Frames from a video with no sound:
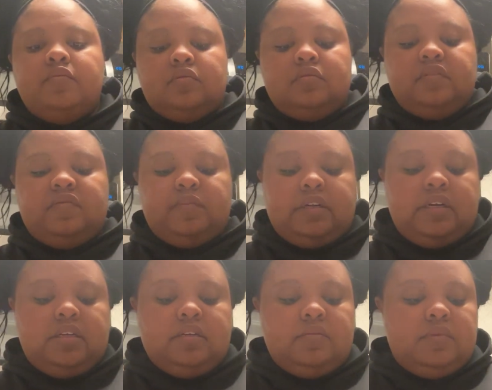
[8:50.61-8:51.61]
Bull, a banana.
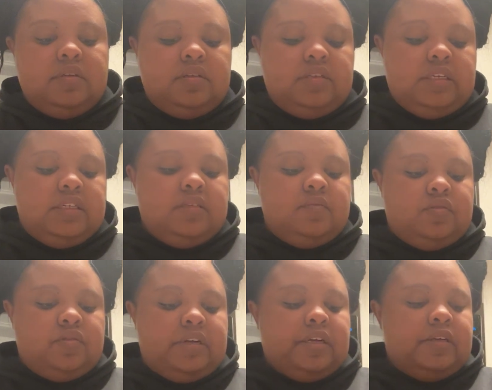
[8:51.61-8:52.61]
I'm going to take some
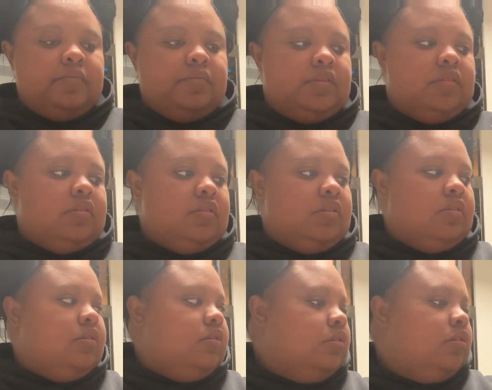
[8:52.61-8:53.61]
grapes.
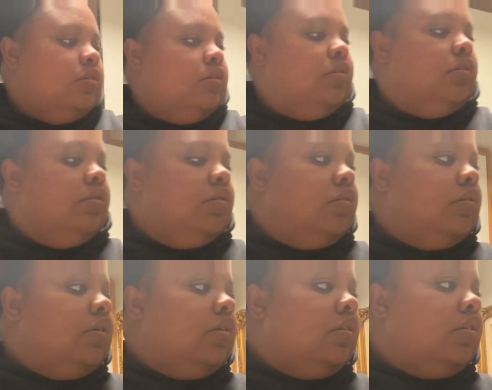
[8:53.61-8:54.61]

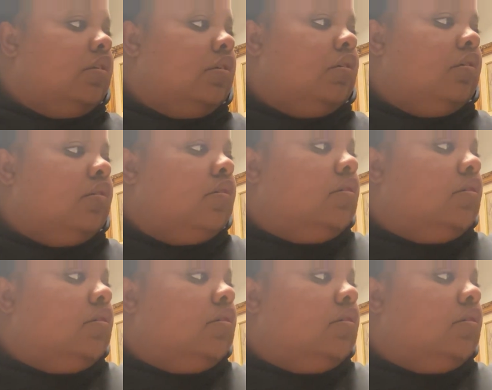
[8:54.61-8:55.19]
I think,